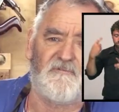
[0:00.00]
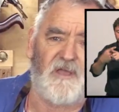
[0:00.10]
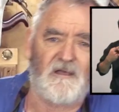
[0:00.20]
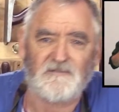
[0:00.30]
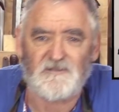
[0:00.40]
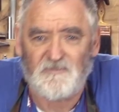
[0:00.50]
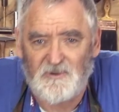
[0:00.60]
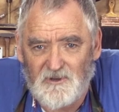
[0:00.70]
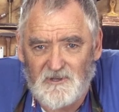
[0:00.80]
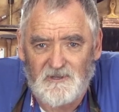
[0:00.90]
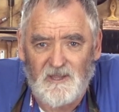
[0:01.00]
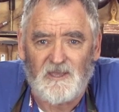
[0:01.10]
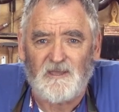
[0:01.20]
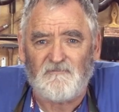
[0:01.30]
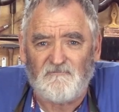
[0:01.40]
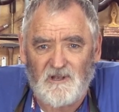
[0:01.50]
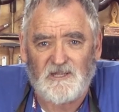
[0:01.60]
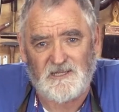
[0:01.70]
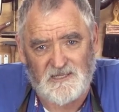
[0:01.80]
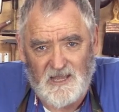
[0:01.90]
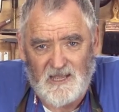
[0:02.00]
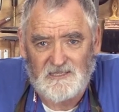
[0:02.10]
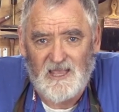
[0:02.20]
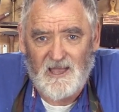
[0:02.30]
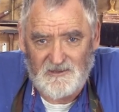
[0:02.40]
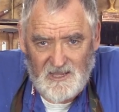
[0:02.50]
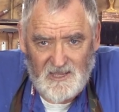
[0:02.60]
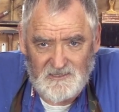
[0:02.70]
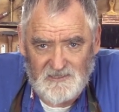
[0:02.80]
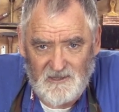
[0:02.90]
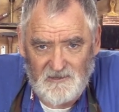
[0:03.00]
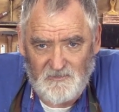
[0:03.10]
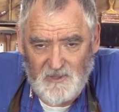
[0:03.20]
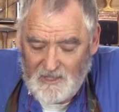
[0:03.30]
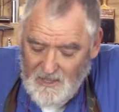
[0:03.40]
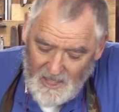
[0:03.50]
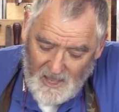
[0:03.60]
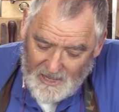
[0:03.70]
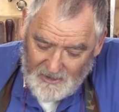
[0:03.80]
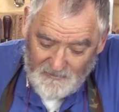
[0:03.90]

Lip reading: of coats you put on really dictates how dark it's going to be. And